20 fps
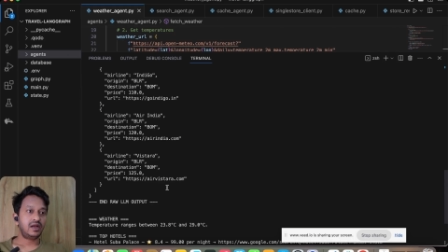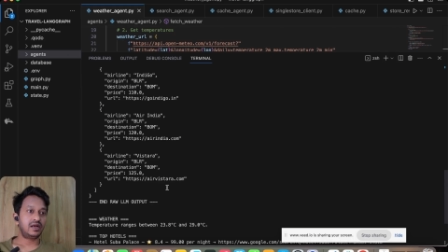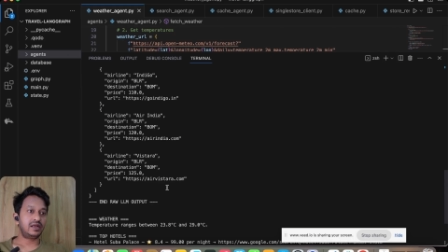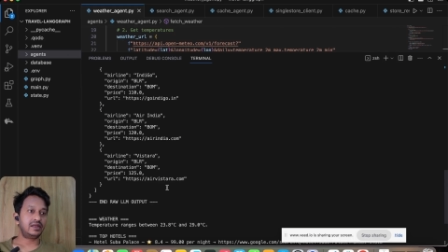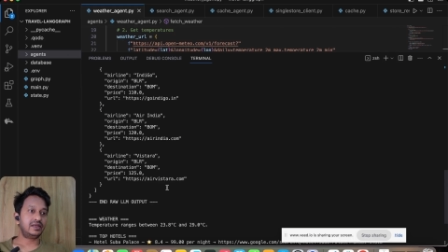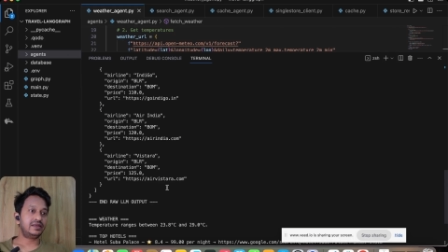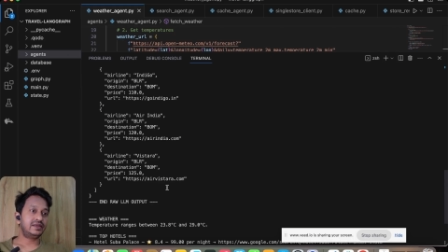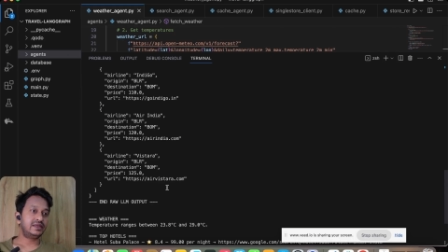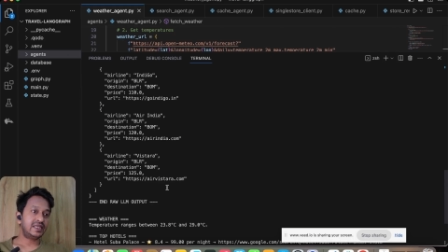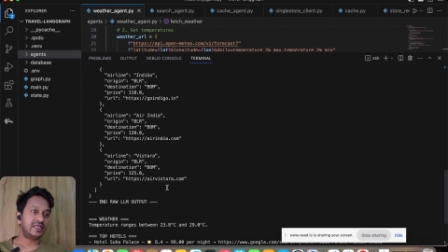
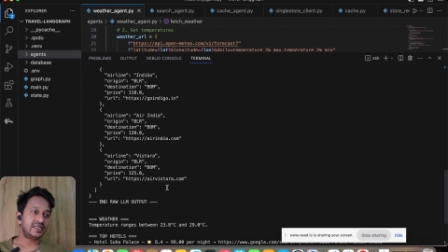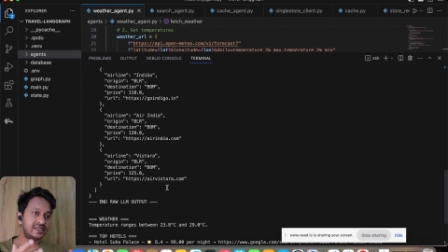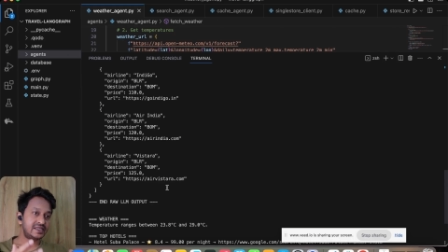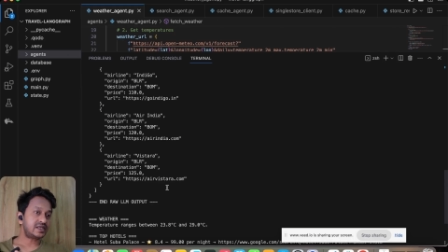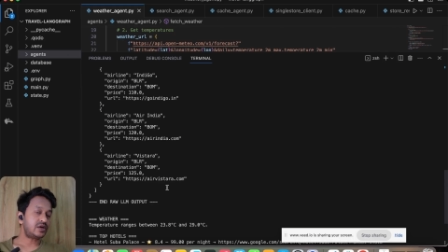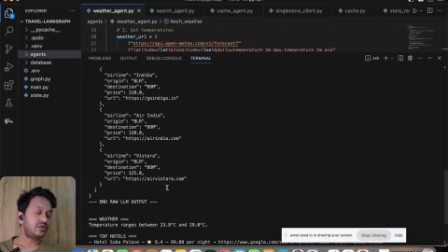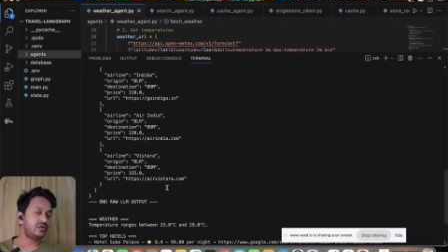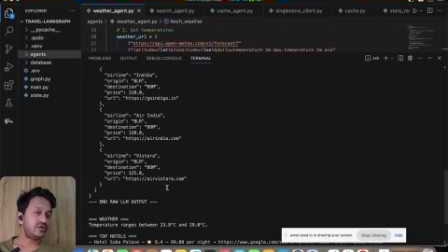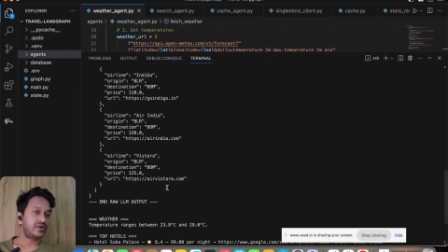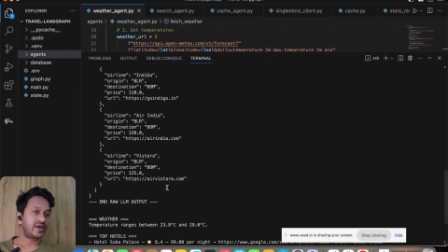Uh, this
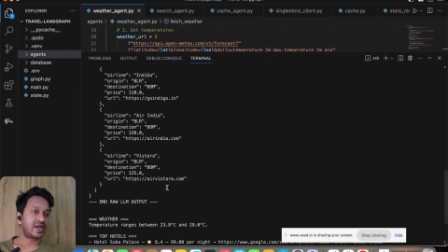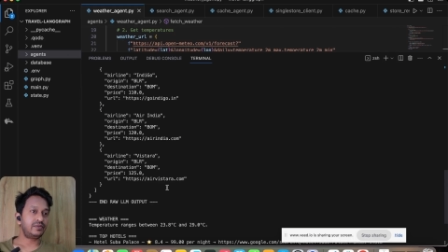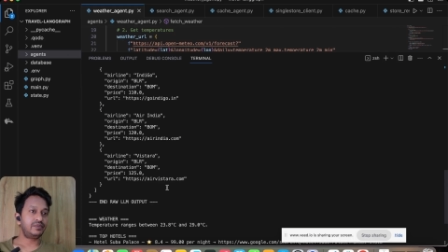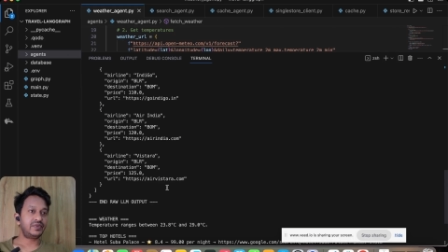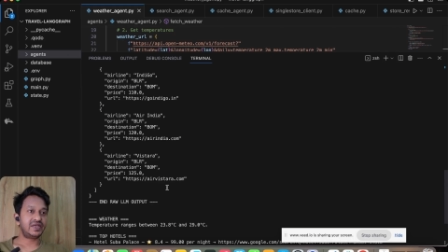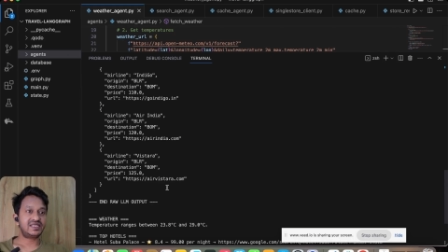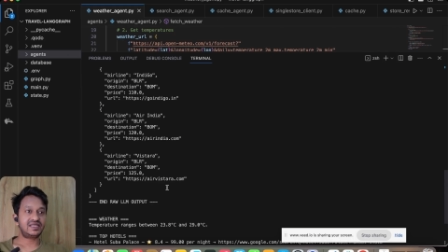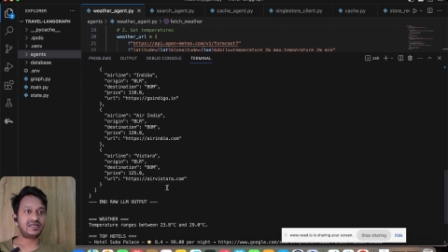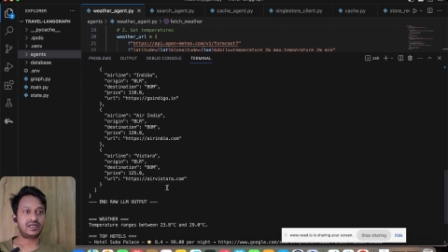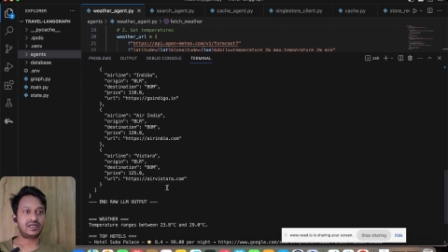is how you can
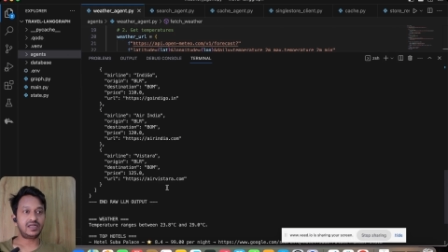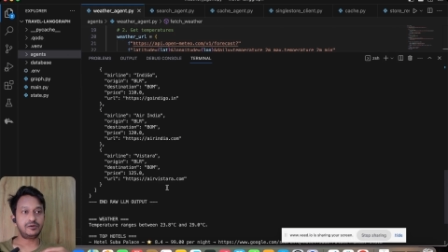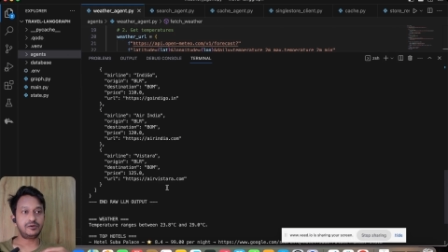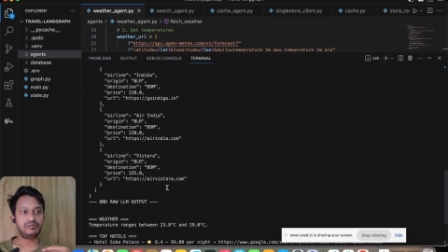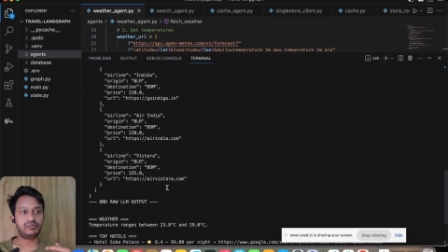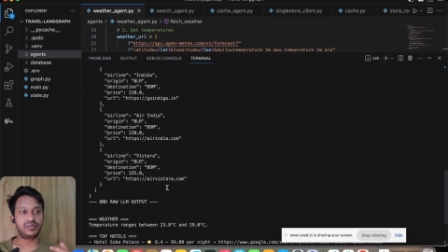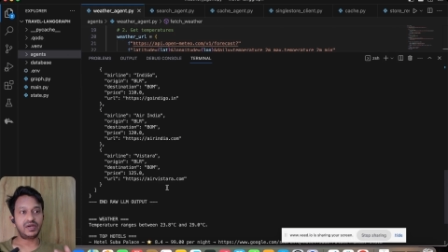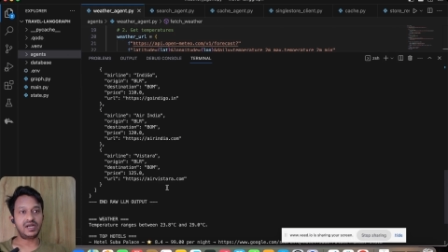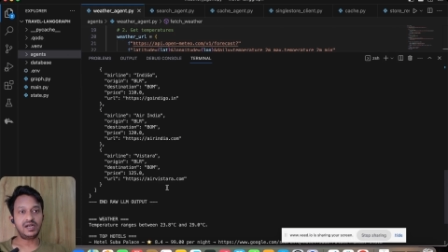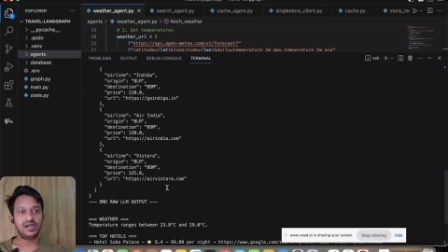basically
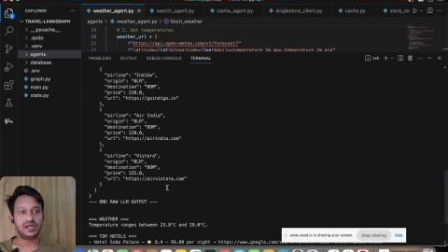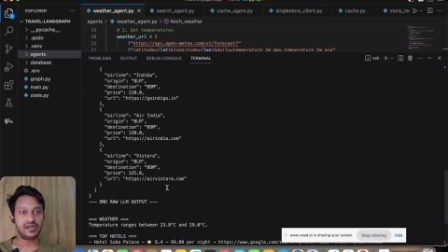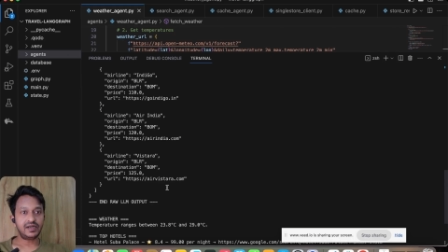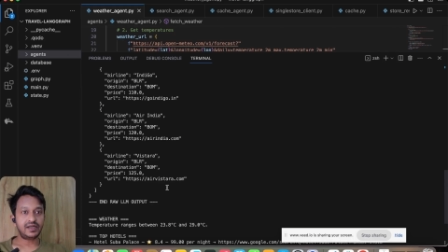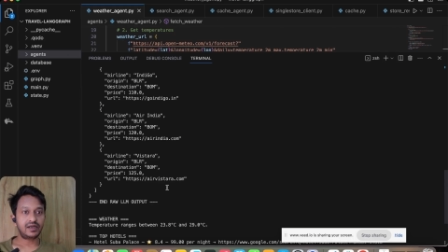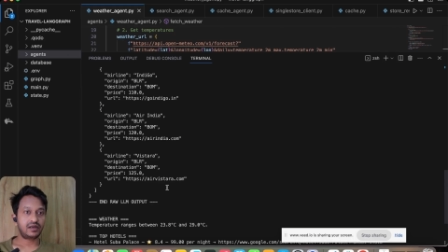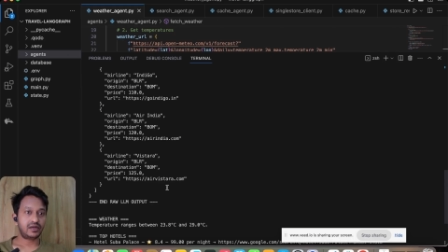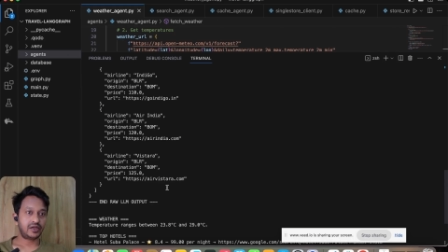build,